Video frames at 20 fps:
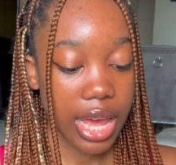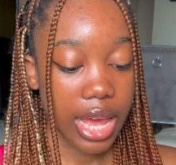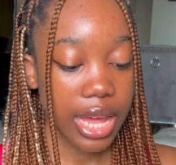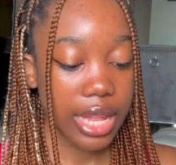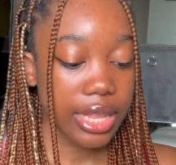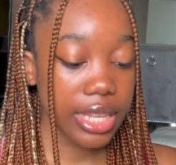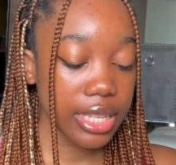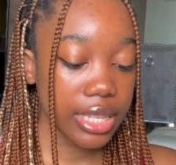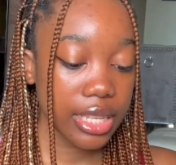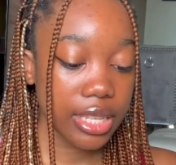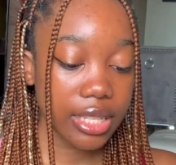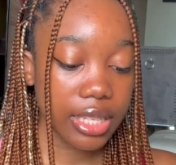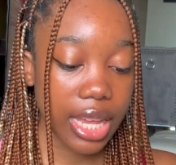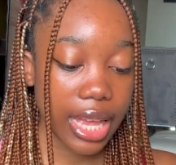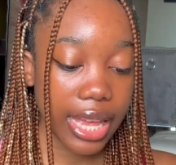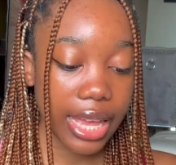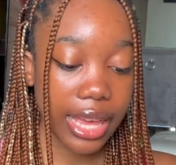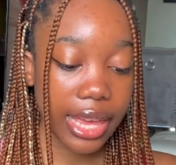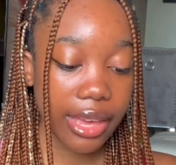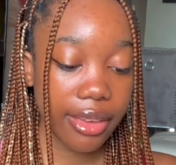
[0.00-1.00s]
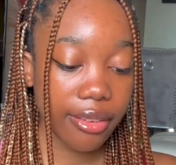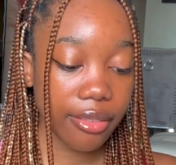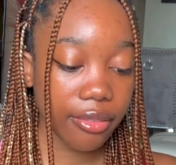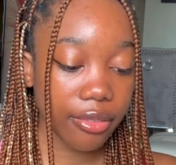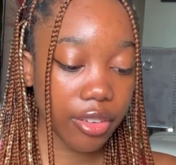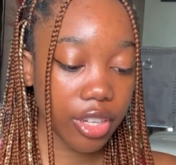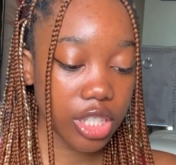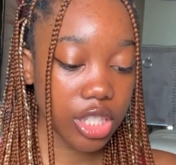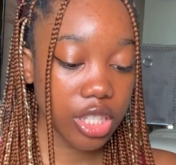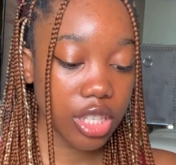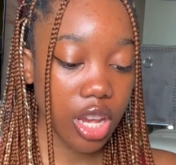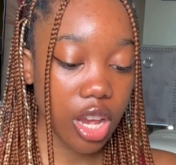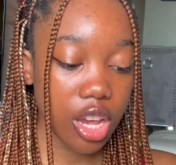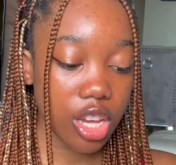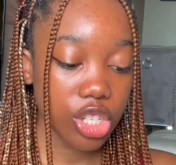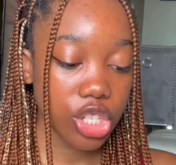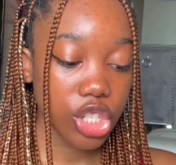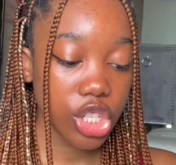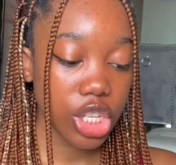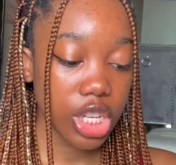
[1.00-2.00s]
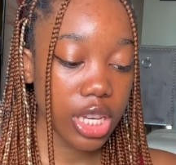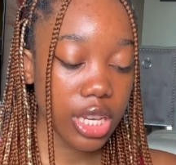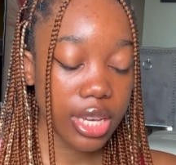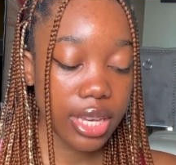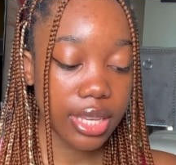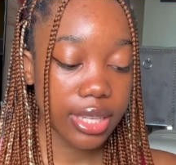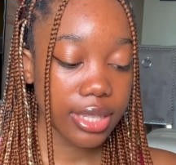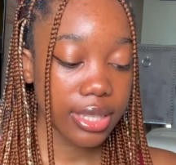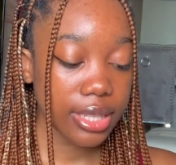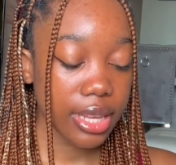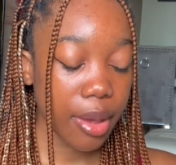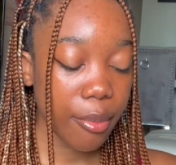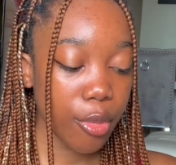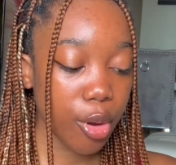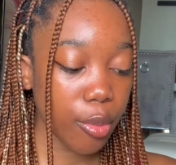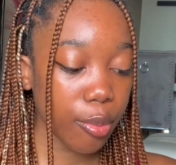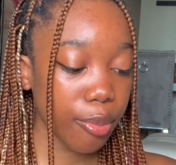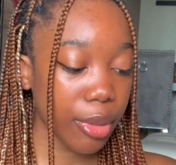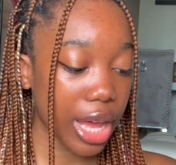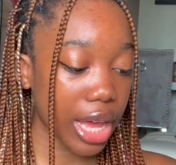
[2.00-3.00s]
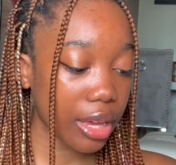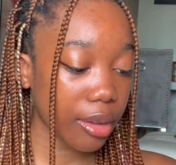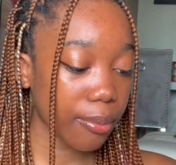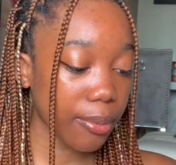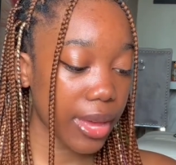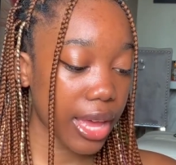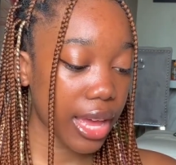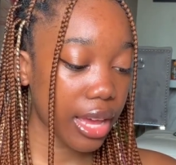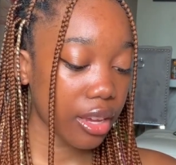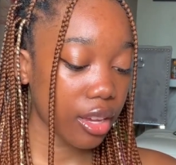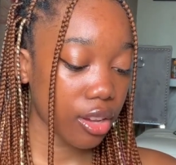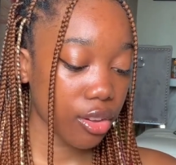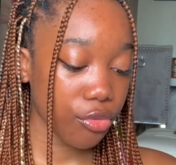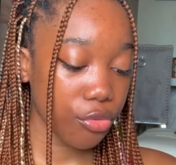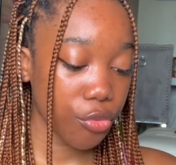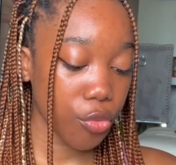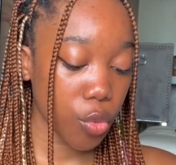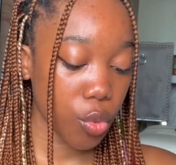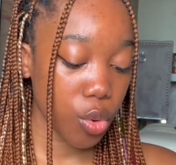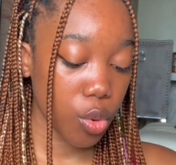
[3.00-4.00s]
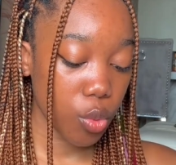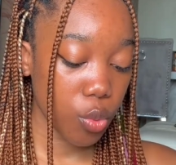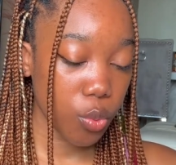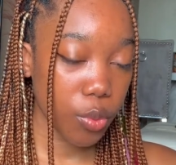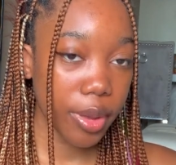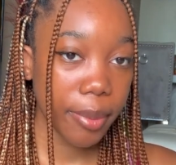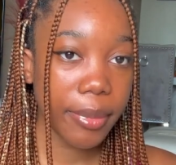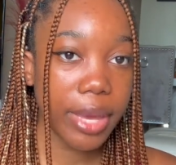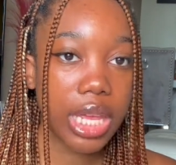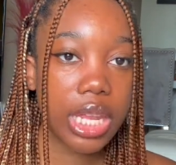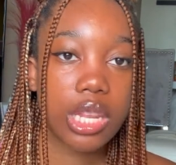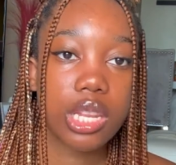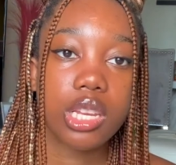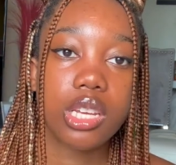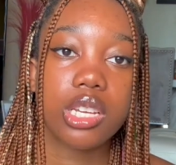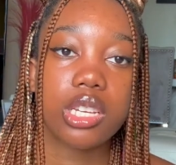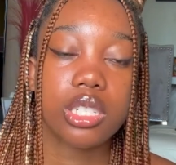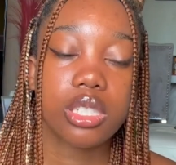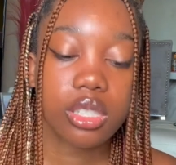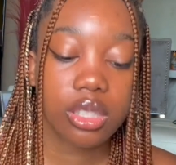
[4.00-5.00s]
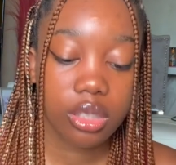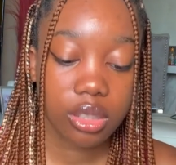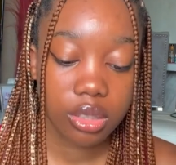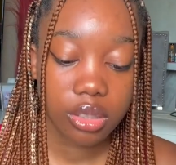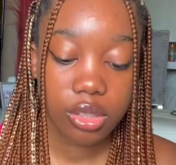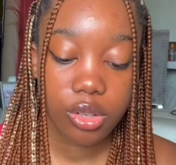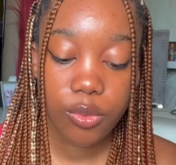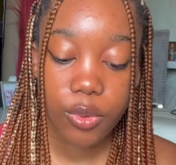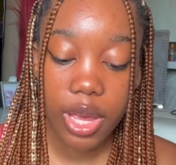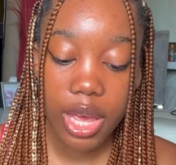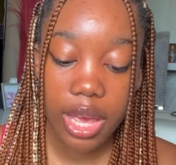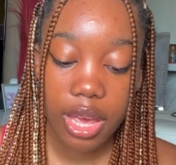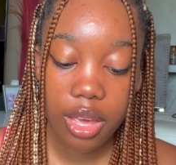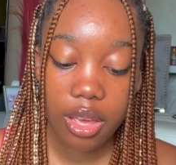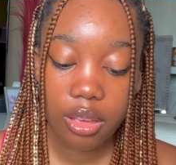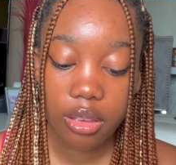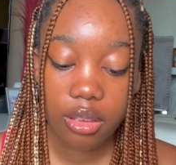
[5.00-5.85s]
This is a Versace summer backpack for women. Okay.